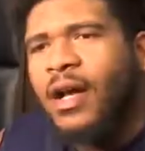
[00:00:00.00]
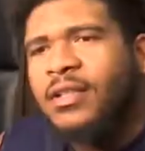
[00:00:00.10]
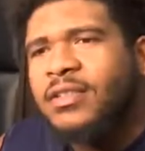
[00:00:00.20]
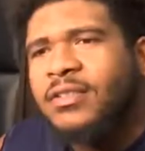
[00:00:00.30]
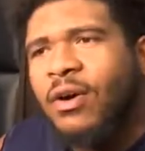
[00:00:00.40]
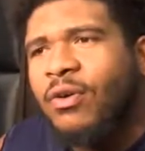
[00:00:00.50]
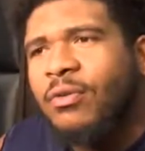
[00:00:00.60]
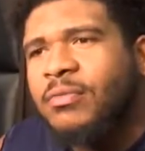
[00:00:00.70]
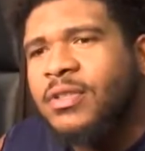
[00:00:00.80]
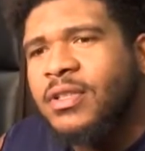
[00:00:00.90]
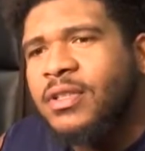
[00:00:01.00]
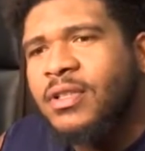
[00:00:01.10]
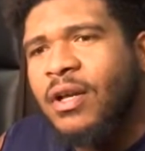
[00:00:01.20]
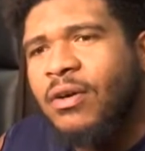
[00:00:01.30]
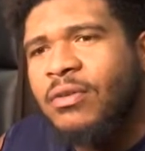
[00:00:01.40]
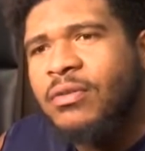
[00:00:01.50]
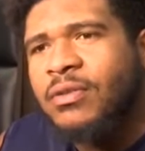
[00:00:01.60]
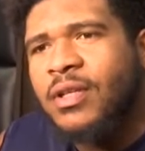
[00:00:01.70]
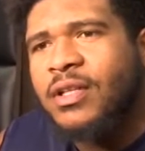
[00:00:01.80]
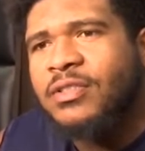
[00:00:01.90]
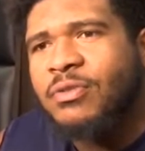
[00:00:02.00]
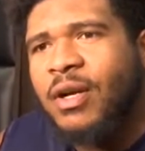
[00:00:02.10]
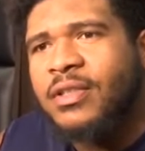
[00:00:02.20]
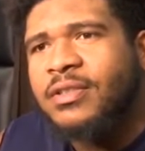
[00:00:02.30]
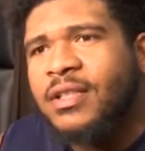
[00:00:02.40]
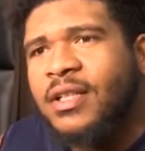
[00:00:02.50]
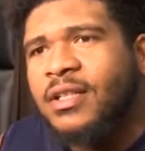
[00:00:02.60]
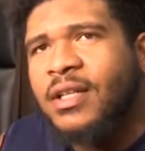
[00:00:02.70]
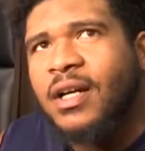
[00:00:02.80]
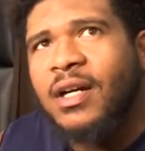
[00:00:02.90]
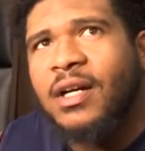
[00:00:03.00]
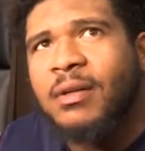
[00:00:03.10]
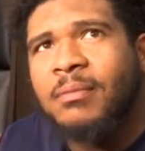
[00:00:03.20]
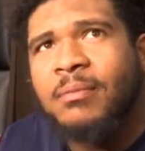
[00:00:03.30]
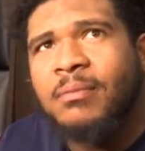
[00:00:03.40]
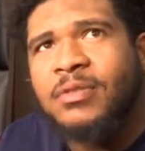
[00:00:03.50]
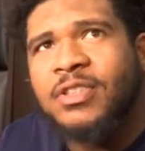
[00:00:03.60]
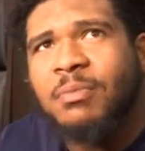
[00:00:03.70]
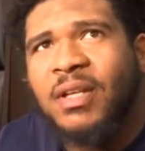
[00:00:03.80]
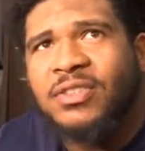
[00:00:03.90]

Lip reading: I just told him to, you know, get his rest and just make